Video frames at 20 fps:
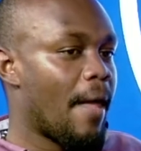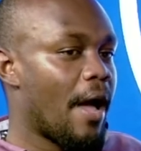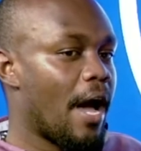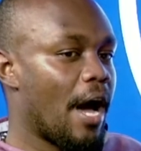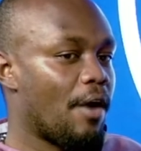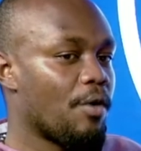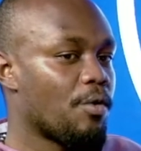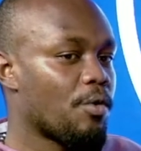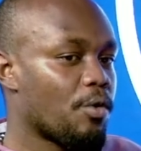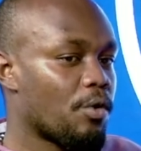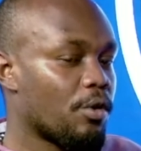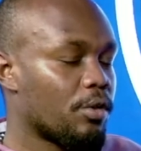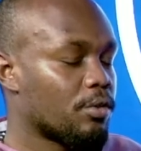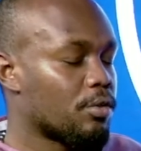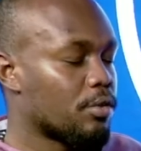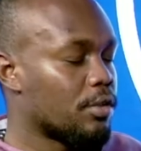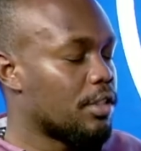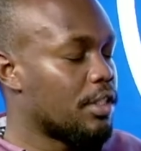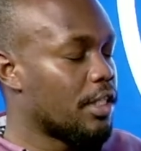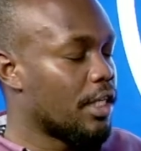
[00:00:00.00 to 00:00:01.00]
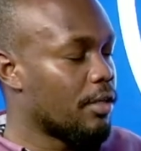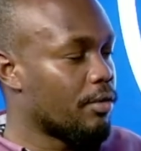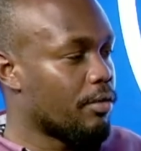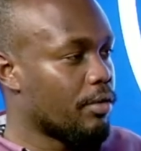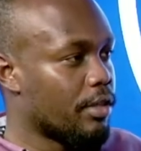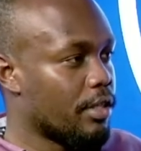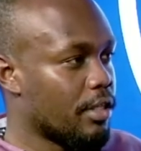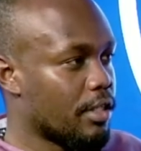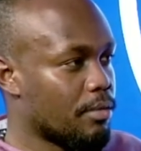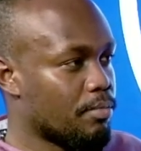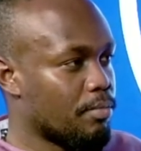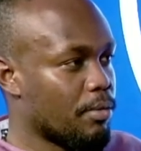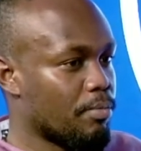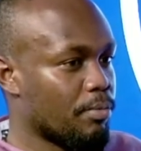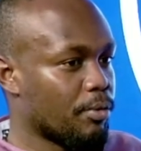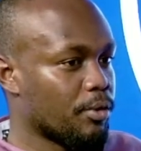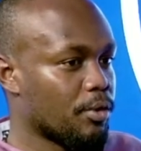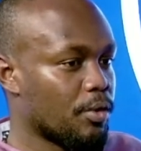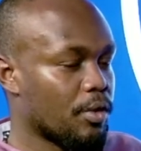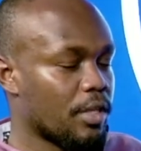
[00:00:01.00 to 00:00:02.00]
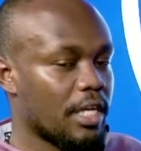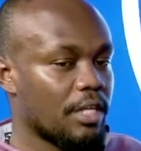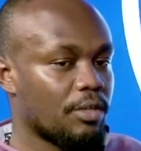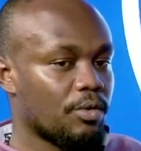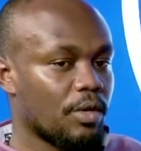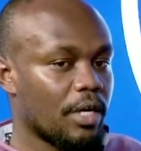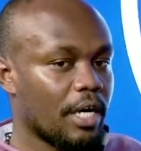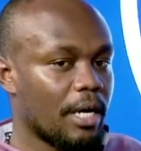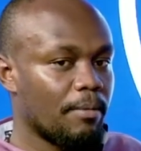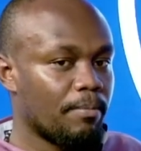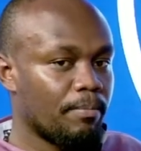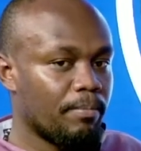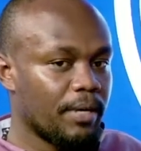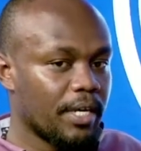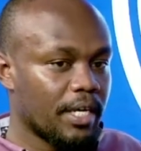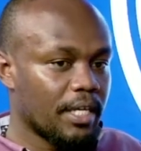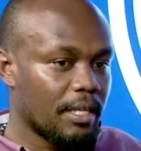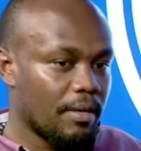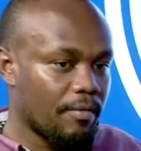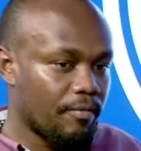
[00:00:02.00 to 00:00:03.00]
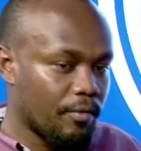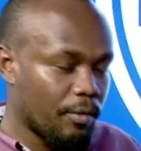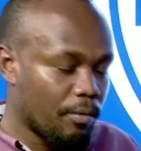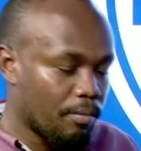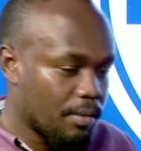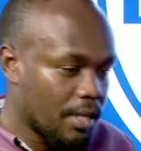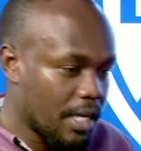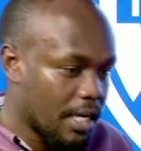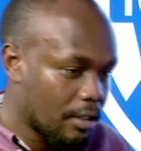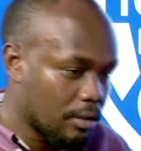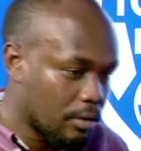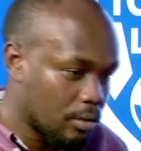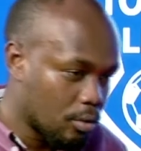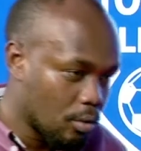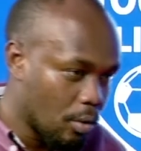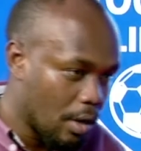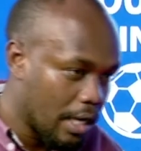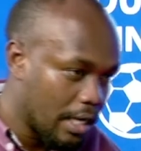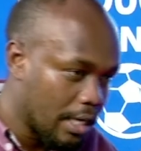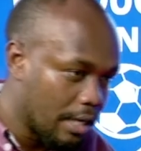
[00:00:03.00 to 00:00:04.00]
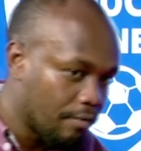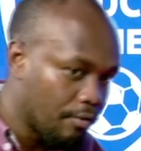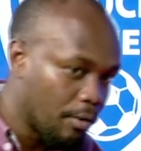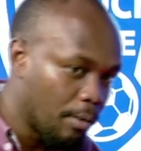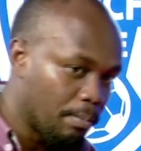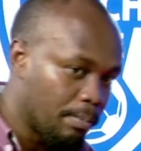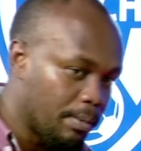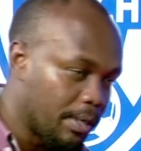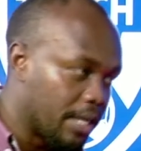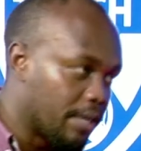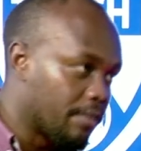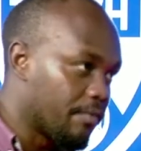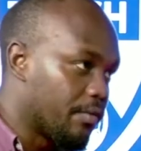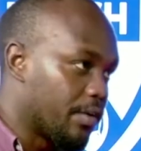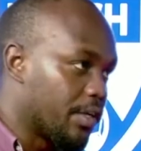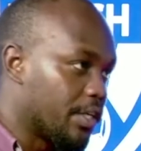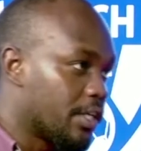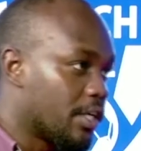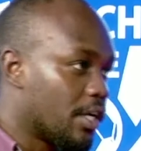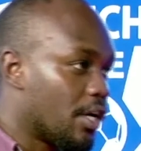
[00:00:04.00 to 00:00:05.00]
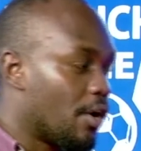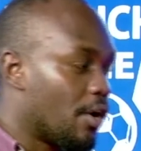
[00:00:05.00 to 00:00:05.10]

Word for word: How are you going to deal with these people so that you can bring them from that to a level playing field